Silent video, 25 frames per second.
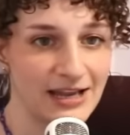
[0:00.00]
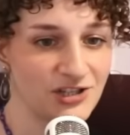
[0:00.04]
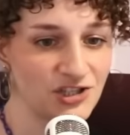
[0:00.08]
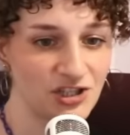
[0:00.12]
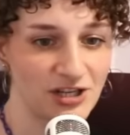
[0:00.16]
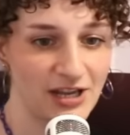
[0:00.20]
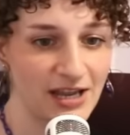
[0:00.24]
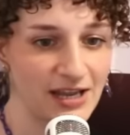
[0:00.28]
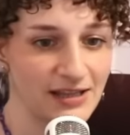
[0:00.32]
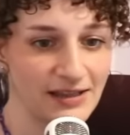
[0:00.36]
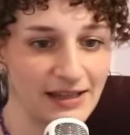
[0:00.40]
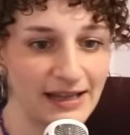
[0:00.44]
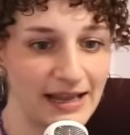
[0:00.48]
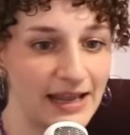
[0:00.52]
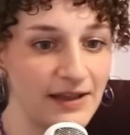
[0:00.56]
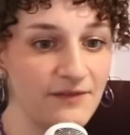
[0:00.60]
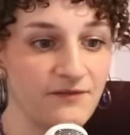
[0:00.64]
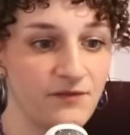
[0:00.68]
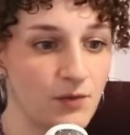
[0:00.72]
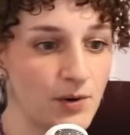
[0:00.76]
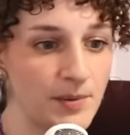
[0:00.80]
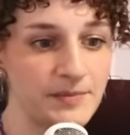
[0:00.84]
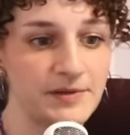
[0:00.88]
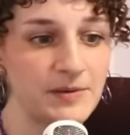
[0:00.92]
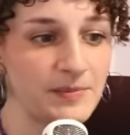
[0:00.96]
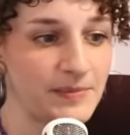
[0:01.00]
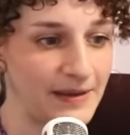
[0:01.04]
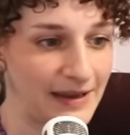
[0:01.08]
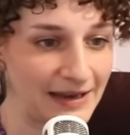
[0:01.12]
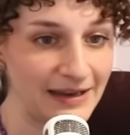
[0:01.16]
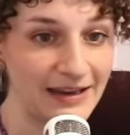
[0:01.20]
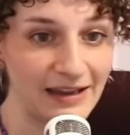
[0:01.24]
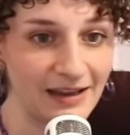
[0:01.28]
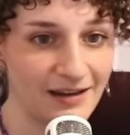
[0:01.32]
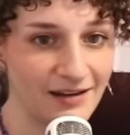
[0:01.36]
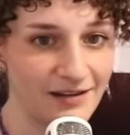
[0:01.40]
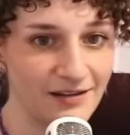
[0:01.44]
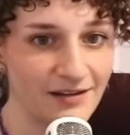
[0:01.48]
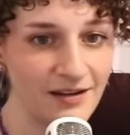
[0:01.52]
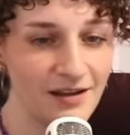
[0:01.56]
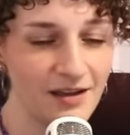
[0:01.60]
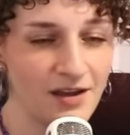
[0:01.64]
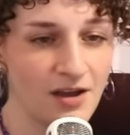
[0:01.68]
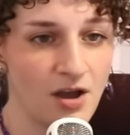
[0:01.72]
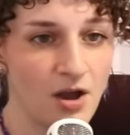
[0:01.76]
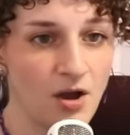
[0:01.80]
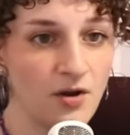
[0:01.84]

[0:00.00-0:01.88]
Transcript: educated like informed opinion